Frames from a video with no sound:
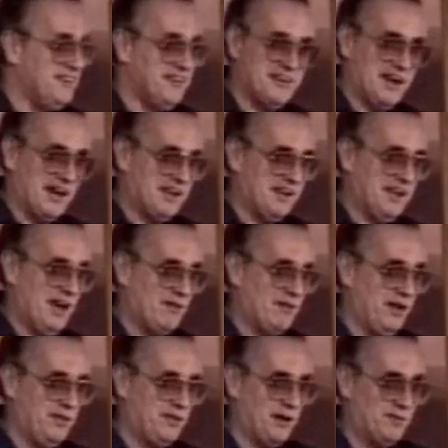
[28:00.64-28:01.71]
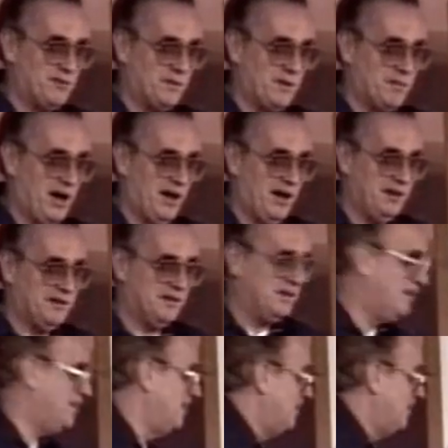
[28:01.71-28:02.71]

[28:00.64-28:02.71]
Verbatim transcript: you're not going to hear anything from the mind.